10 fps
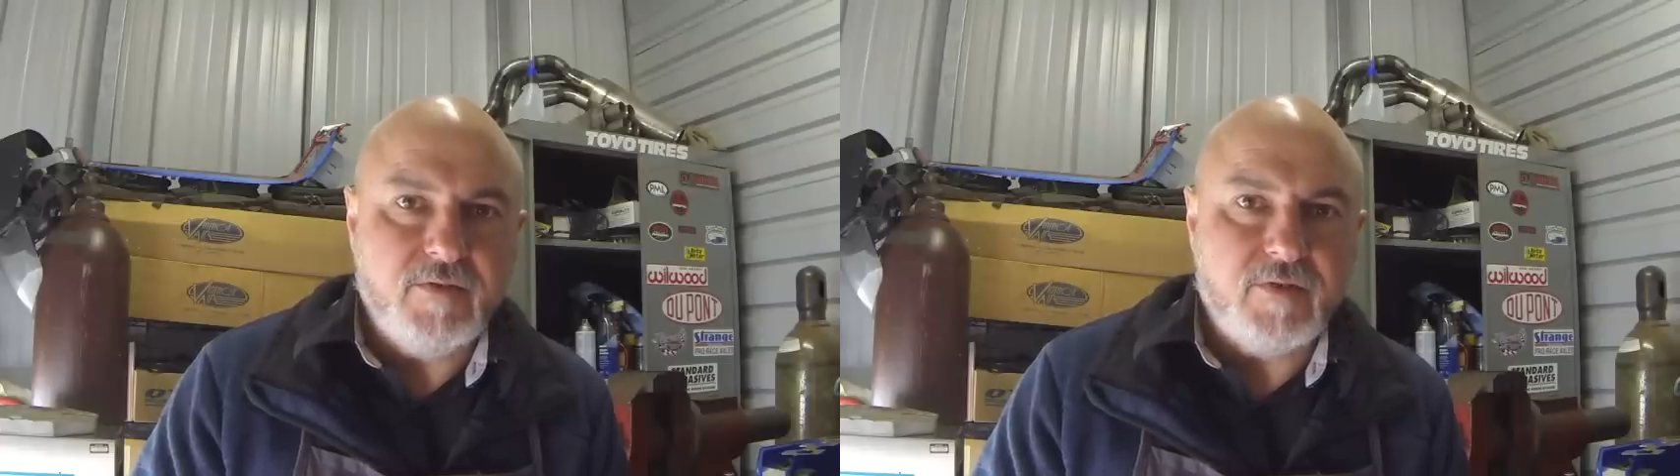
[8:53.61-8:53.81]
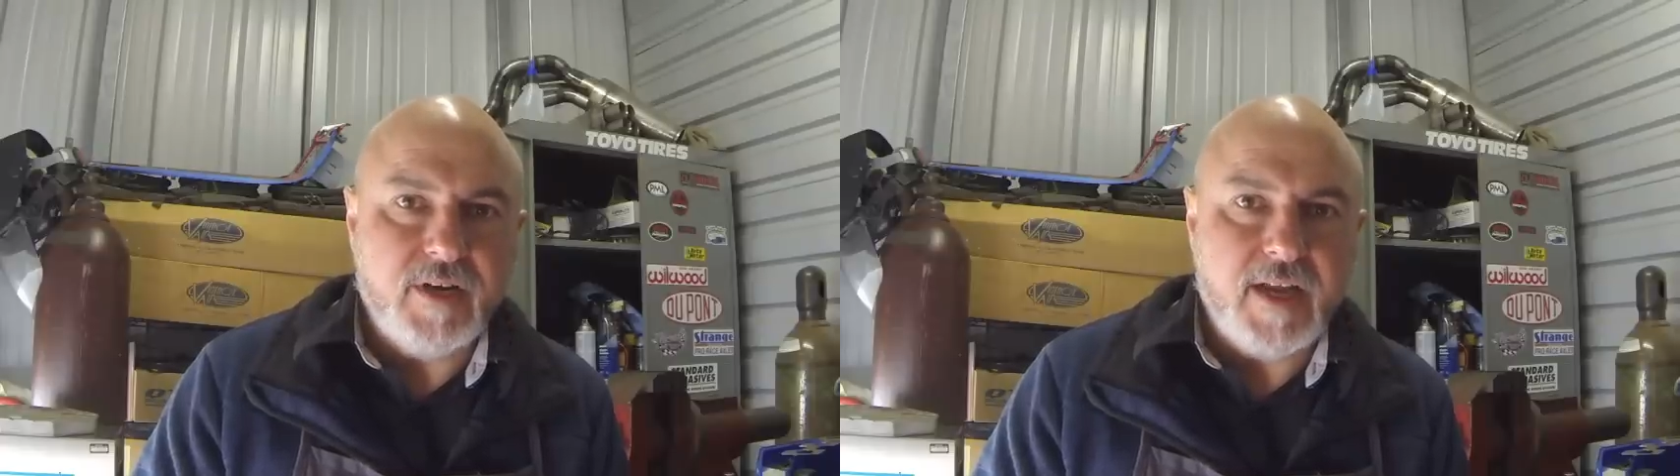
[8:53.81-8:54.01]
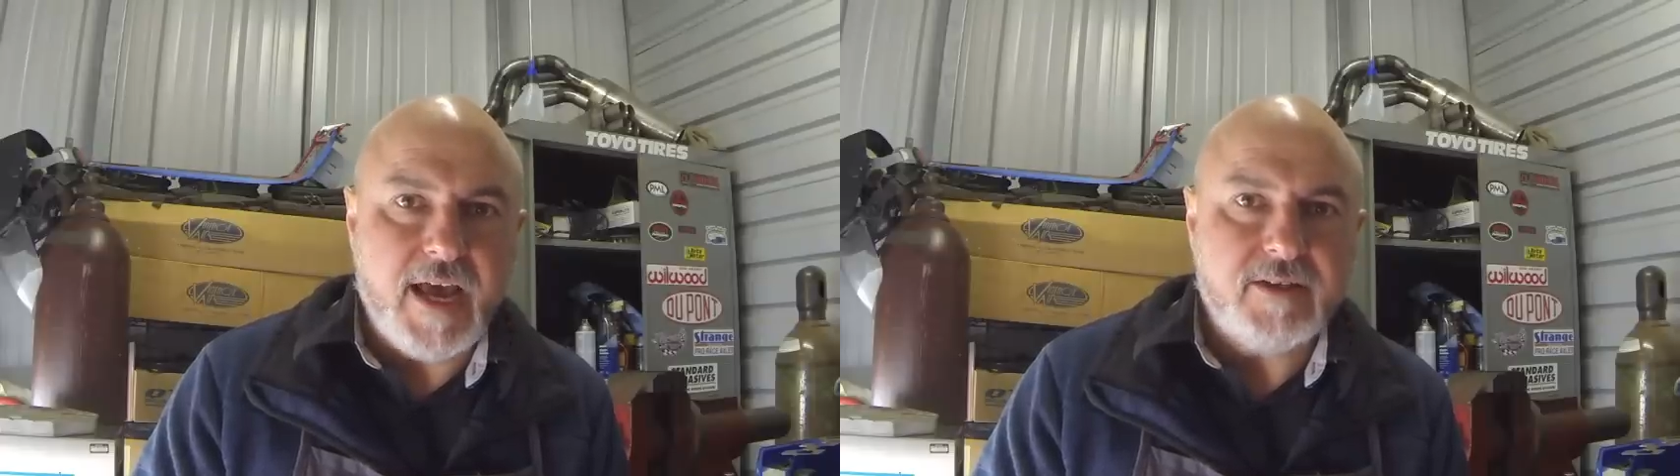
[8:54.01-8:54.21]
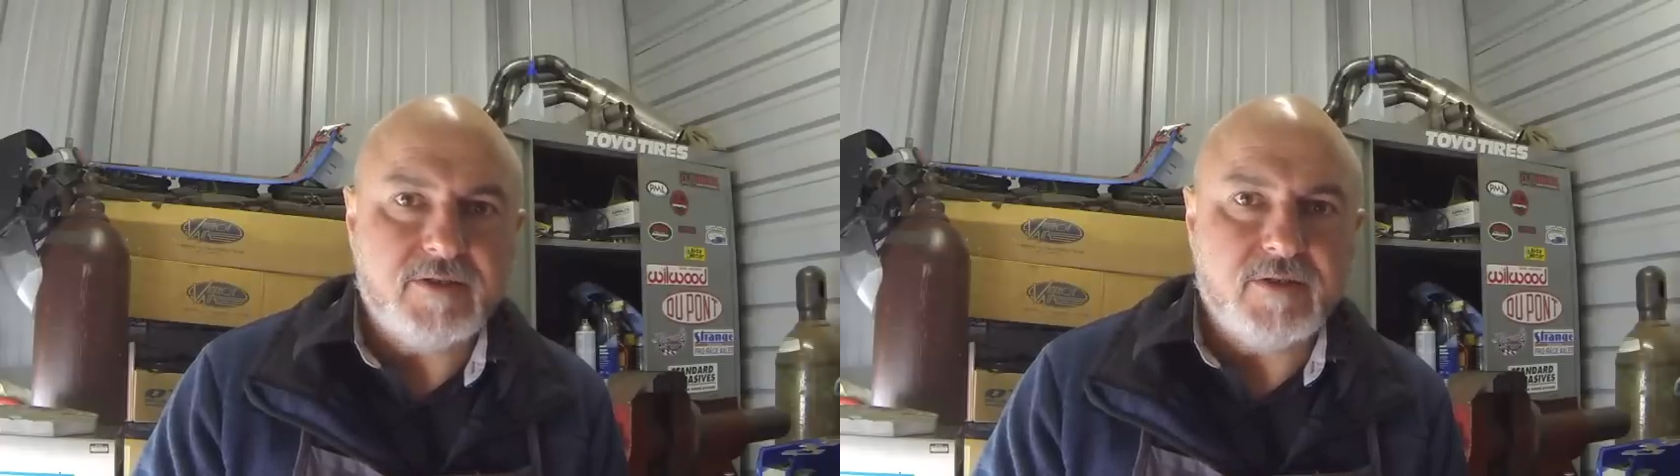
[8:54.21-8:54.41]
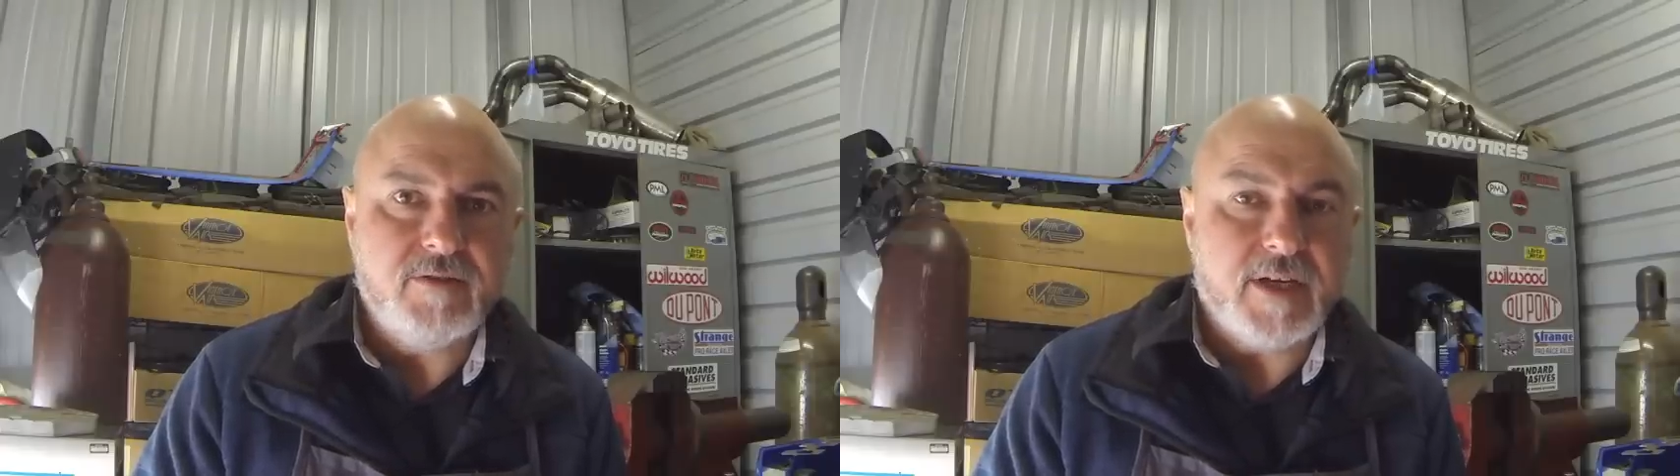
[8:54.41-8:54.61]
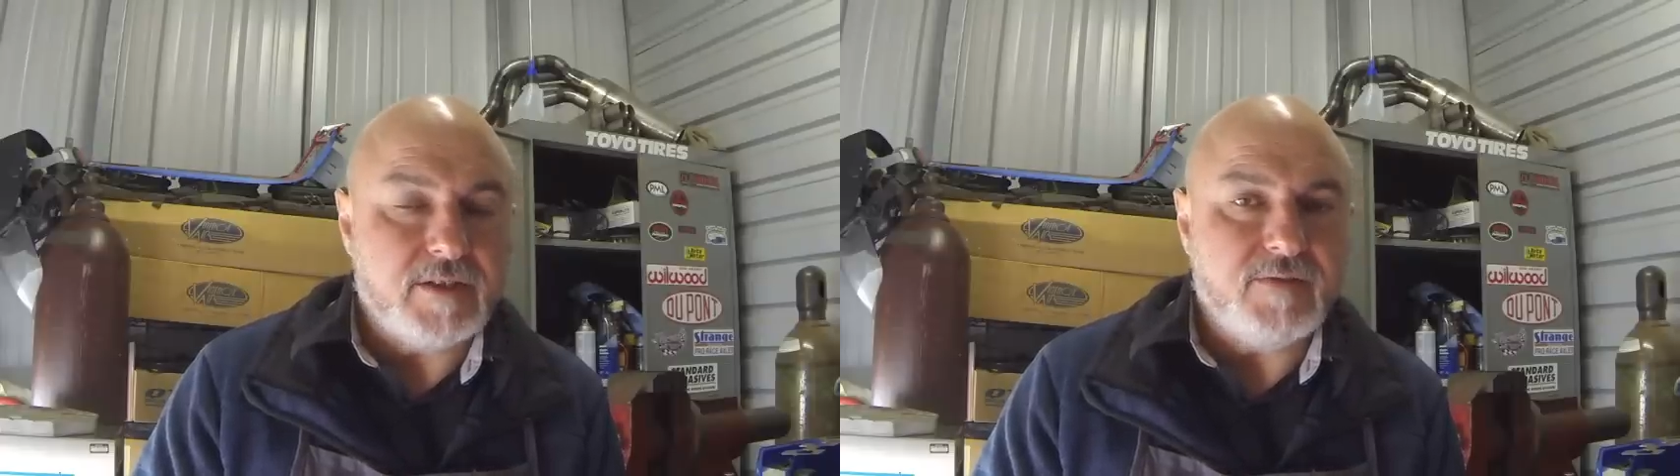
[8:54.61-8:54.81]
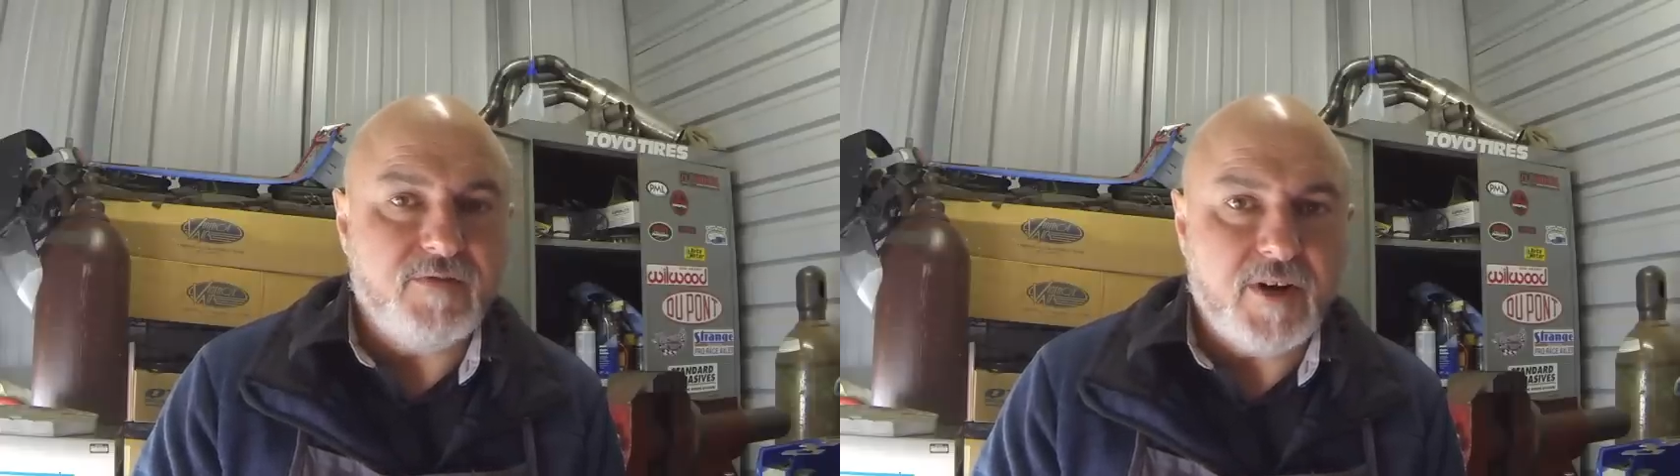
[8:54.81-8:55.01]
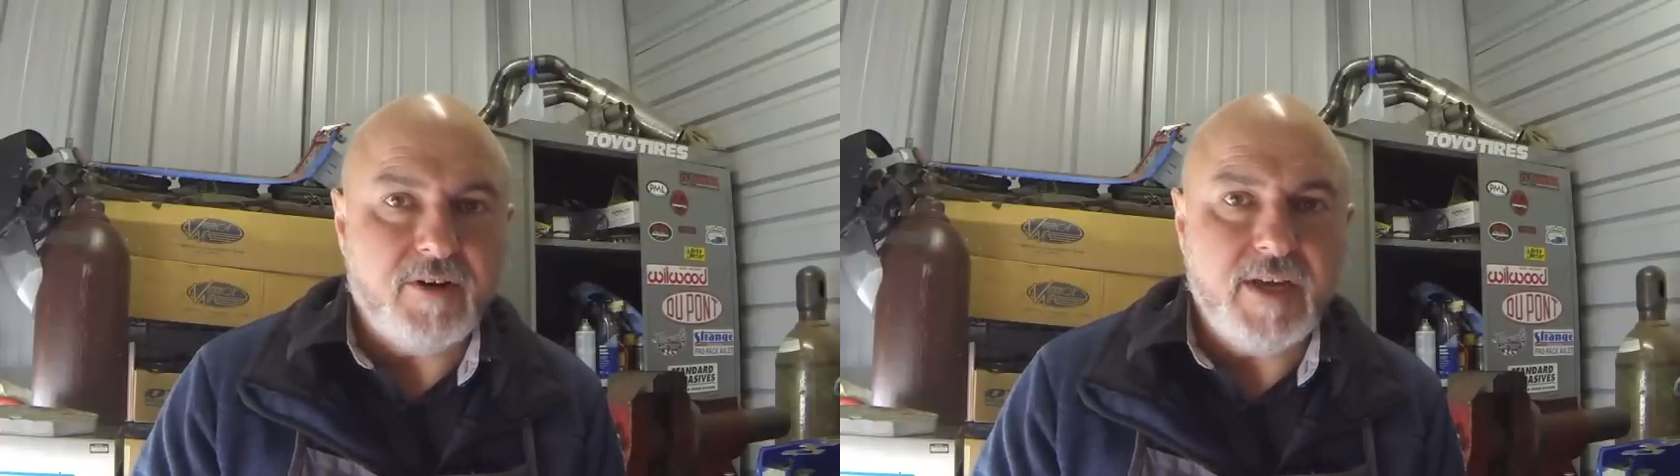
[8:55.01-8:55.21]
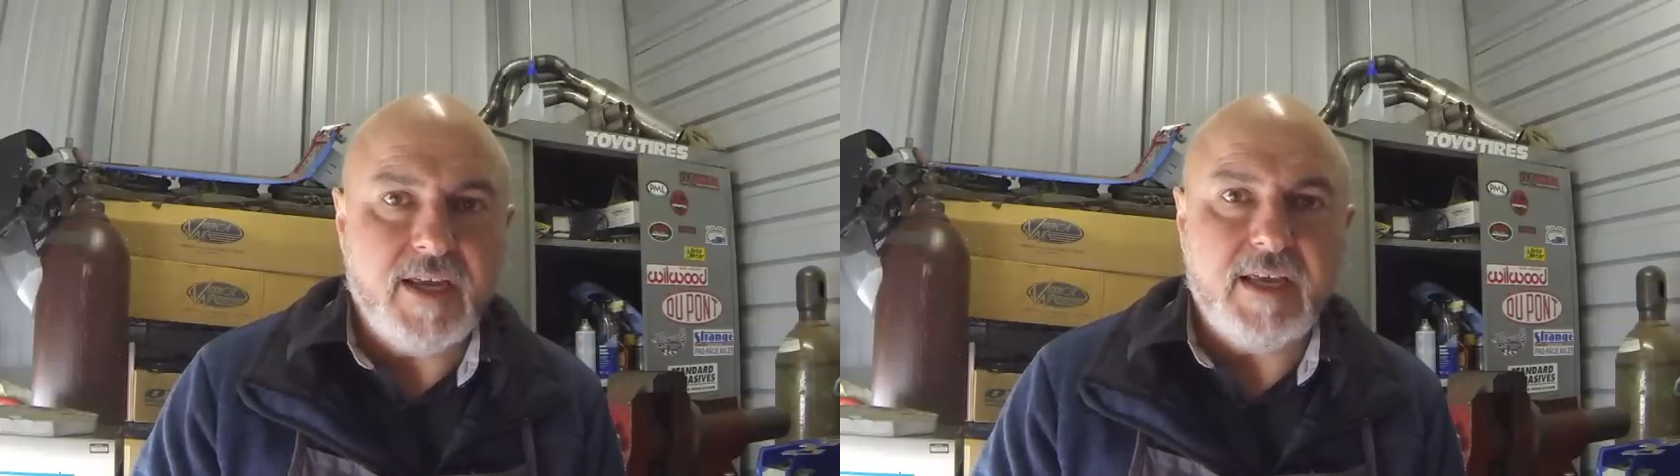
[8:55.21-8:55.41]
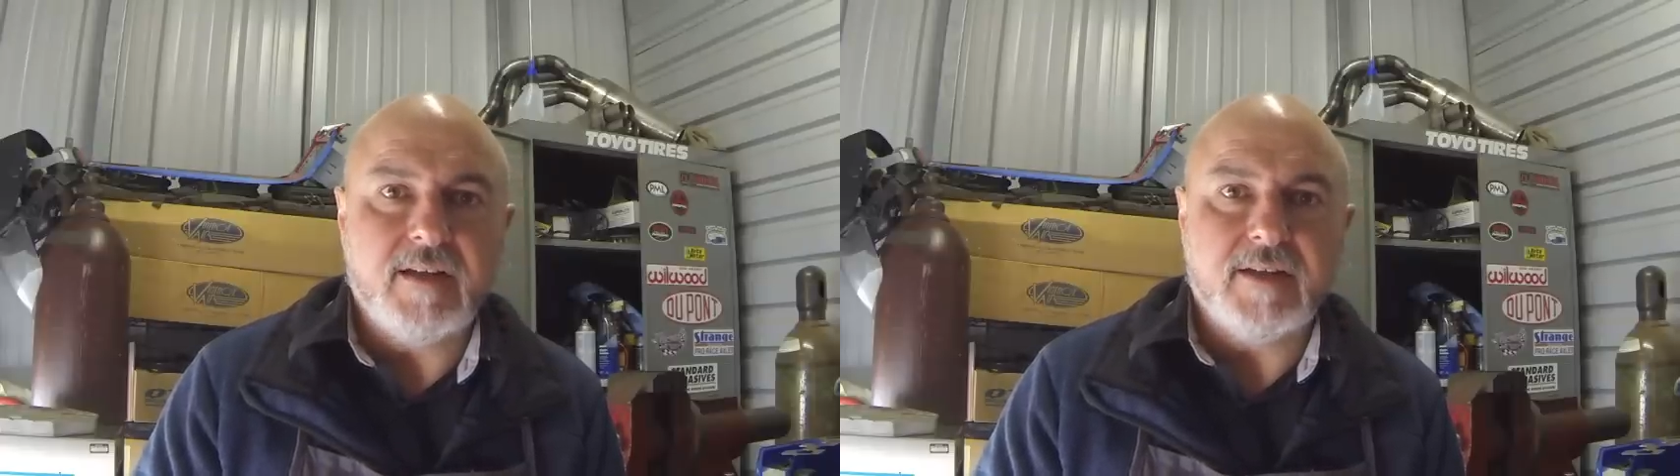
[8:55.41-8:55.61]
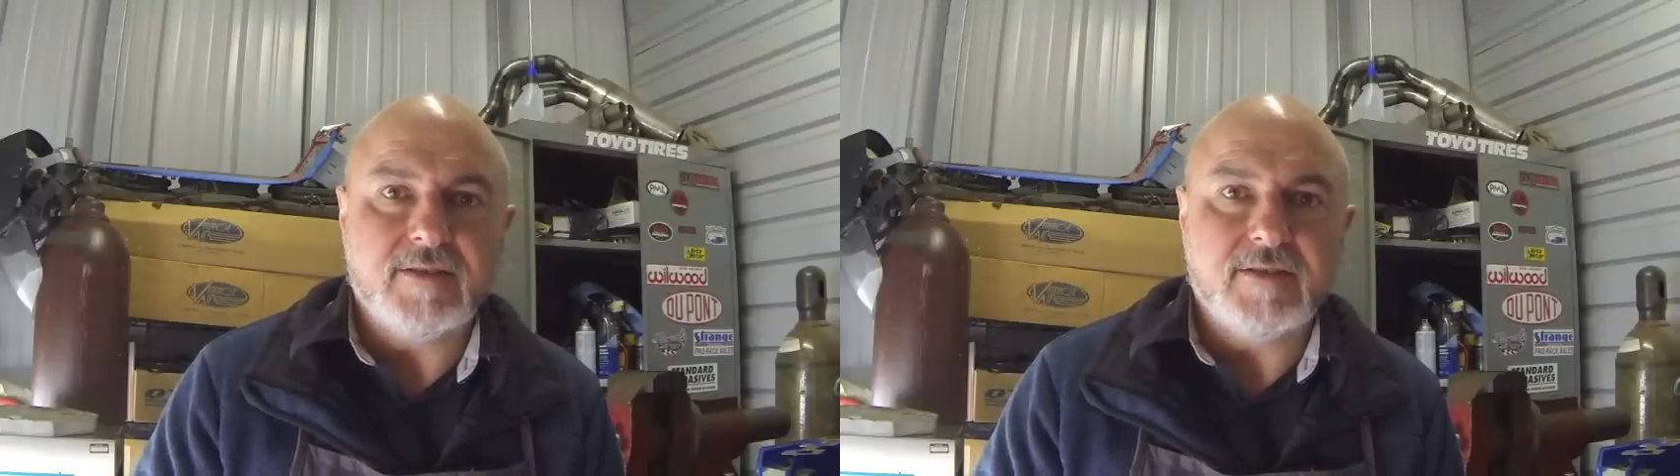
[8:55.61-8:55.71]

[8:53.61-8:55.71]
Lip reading: very natural, and it's very healing.